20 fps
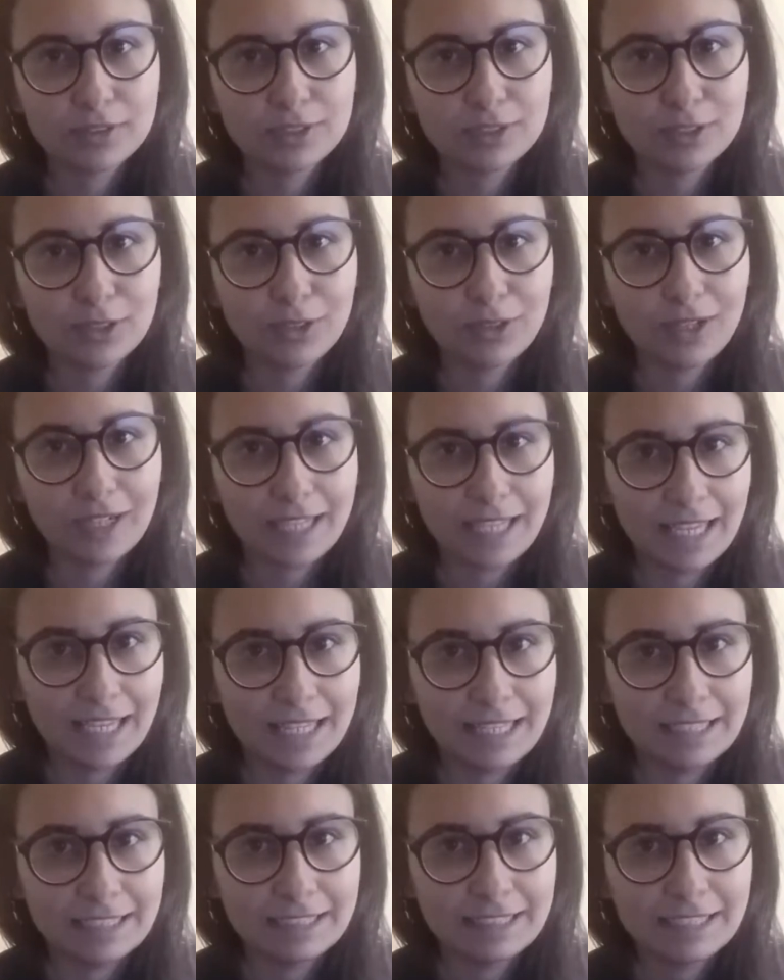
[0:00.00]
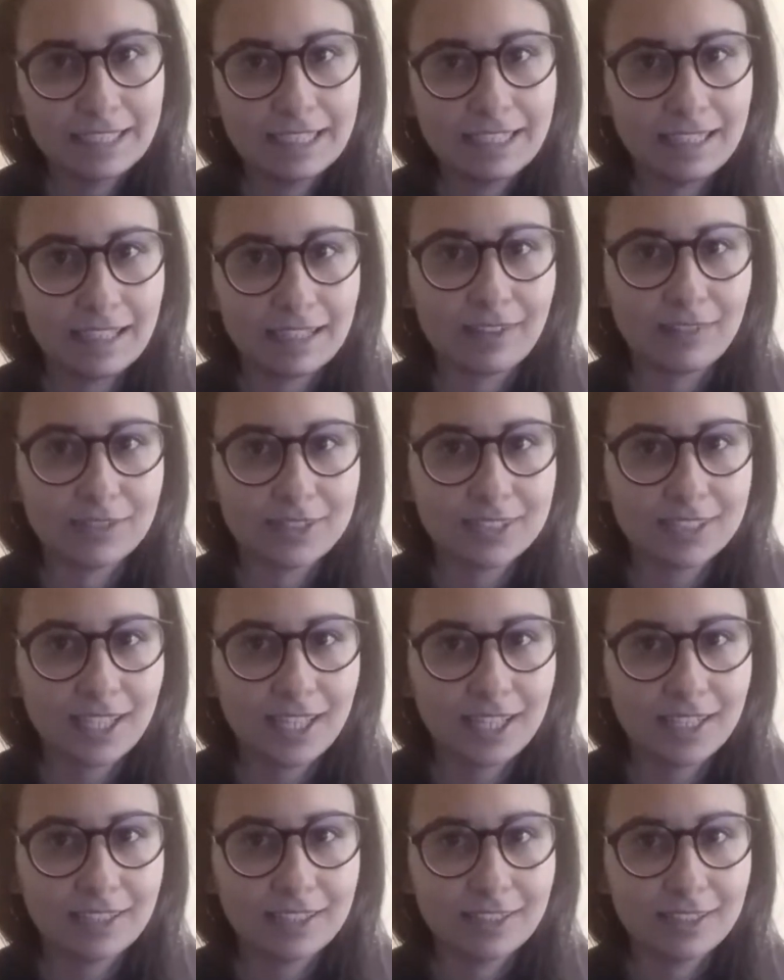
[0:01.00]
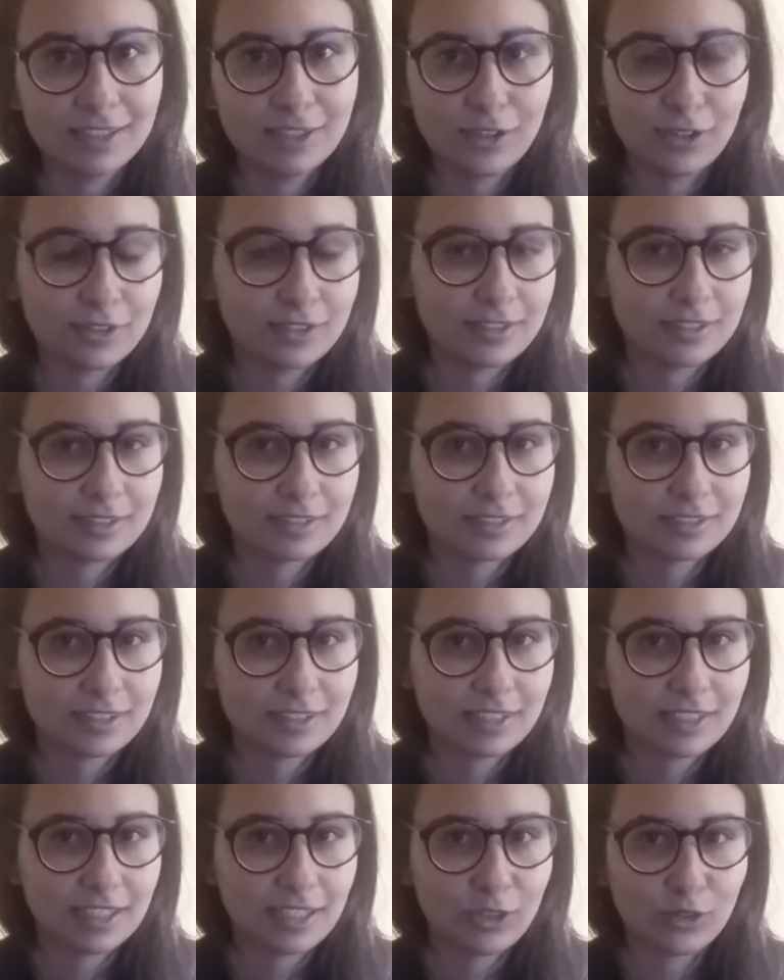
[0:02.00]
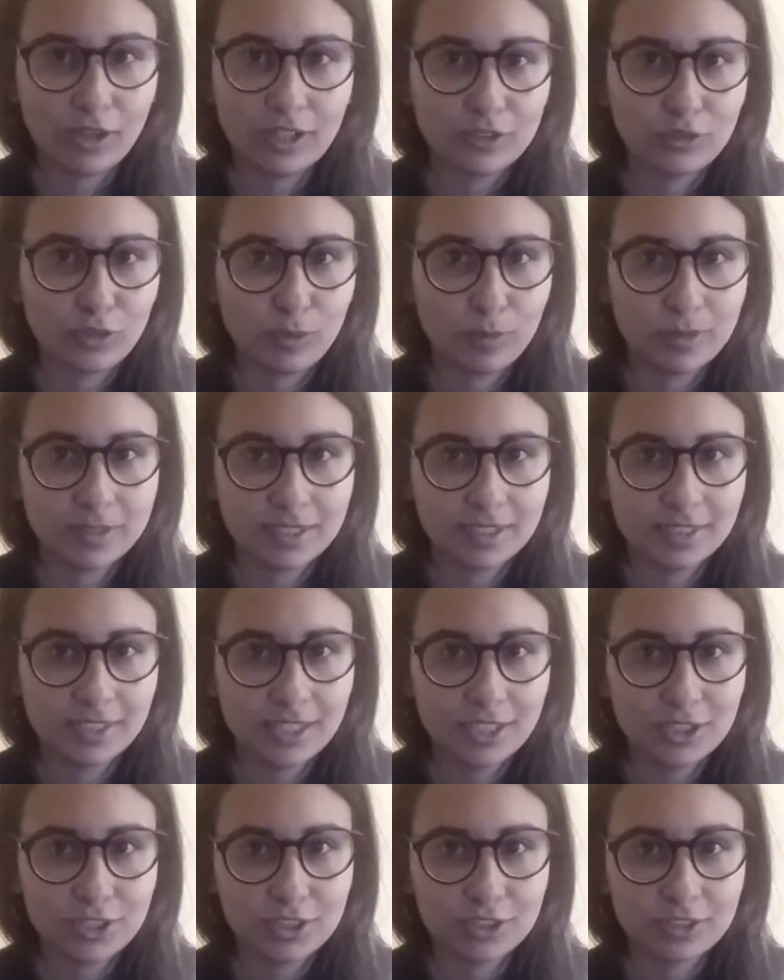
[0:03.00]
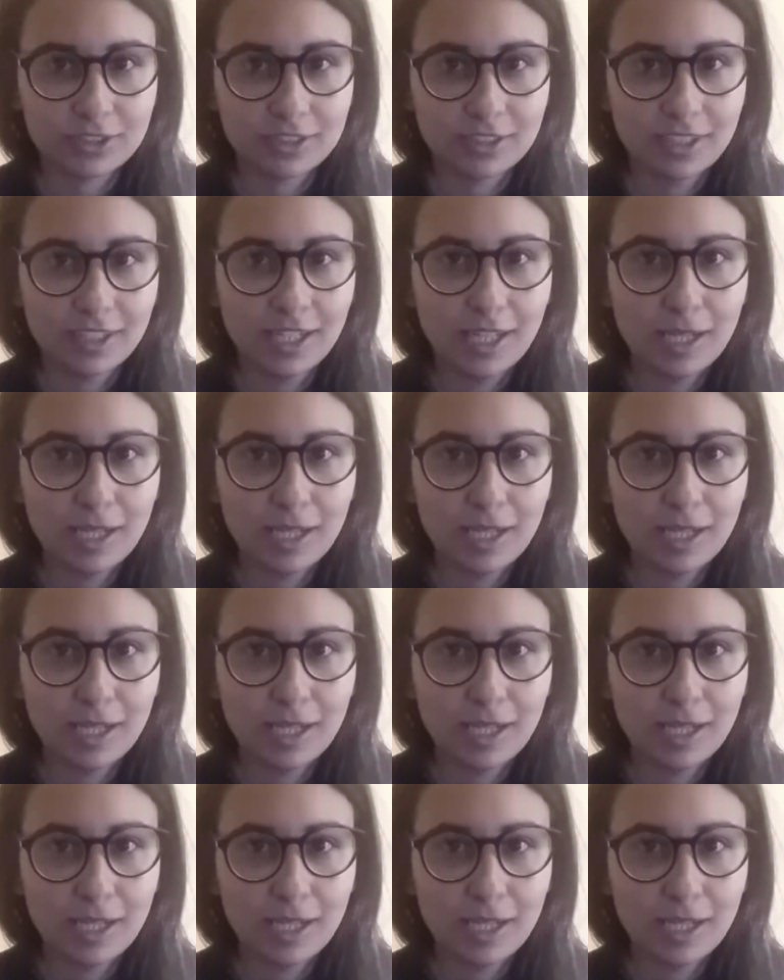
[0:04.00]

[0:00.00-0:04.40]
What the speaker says: So again, like I've said, not great representation.